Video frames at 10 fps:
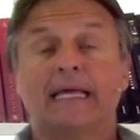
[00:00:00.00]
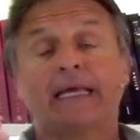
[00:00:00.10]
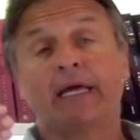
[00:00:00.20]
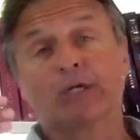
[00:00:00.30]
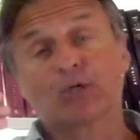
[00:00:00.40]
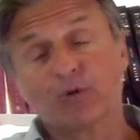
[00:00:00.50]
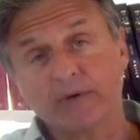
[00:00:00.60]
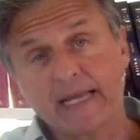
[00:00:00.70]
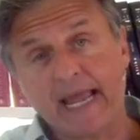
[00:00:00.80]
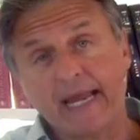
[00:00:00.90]
can
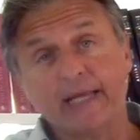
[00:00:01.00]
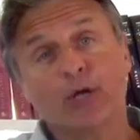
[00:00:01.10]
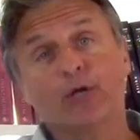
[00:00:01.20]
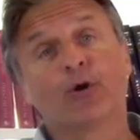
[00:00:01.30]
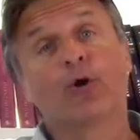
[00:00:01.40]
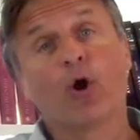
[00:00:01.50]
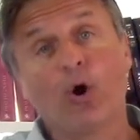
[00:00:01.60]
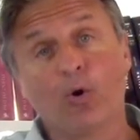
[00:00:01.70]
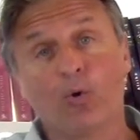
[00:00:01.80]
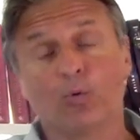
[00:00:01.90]
create your
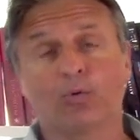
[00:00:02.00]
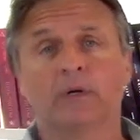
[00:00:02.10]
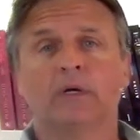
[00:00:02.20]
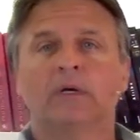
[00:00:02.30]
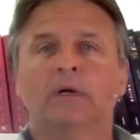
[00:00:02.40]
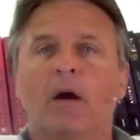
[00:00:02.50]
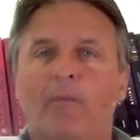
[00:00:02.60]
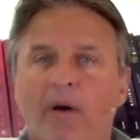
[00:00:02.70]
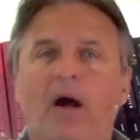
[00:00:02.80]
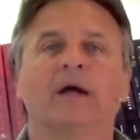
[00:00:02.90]
own
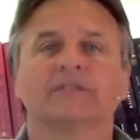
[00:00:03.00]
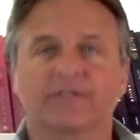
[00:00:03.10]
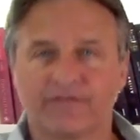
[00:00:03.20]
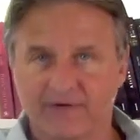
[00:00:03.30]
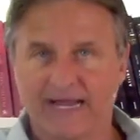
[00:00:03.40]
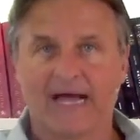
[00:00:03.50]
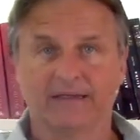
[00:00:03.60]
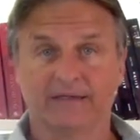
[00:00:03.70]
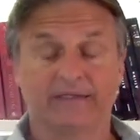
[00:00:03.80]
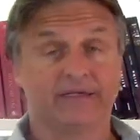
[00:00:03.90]
positive
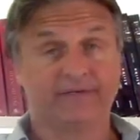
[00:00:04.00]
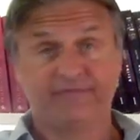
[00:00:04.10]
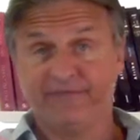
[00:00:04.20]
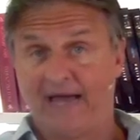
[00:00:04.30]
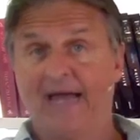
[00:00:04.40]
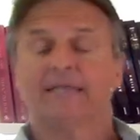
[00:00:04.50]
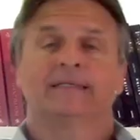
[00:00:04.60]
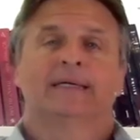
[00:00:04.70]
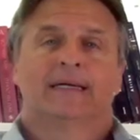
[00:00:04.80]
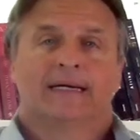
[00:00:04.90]
reality. In fact,
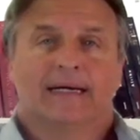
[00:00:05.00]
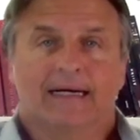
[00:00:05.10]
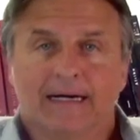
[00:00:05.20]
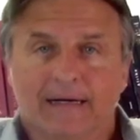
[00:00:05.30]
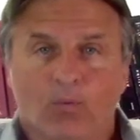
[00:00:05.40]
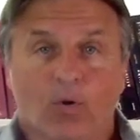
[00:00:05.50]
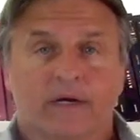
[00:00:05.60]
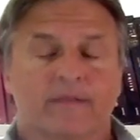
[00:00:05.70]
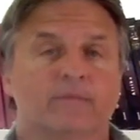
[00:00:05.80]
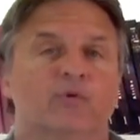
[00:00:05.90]
one
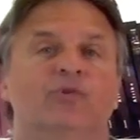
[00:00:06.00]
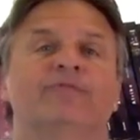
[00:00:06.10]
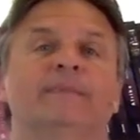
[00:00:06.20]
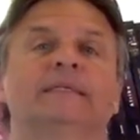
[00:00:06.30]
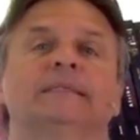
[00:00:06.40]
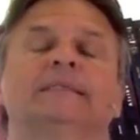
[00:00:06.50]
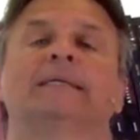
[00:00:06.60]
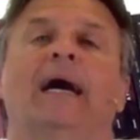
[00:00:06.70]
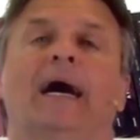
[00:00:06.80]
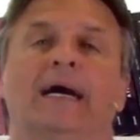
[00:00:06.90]
of the
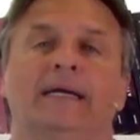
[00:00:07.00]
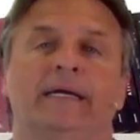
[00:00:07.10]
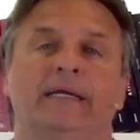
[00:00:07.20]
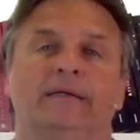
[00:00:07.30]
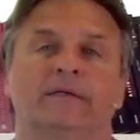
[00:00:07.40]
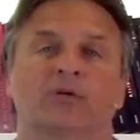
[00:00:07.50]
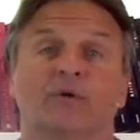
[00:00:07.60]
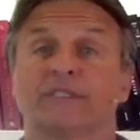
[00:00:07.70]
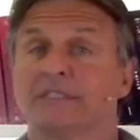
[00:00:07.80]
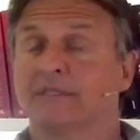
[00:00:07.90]
movements in
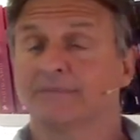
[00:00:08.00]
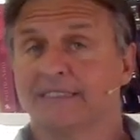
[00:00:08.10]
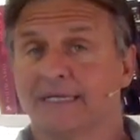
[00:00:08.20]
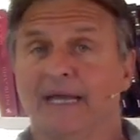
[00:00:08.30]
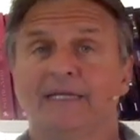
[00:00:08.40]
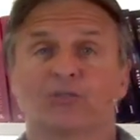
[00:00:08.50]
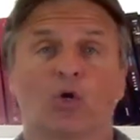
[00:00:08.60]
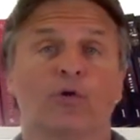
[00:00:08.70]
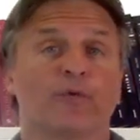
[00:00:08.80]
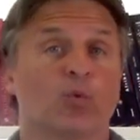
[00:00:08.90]
Christendom today is
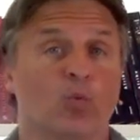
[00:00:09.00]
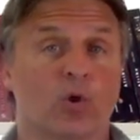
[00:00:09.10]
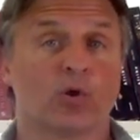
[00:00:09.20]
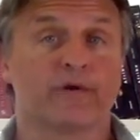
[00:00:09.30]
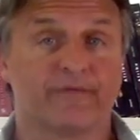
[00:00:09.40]
called the Word of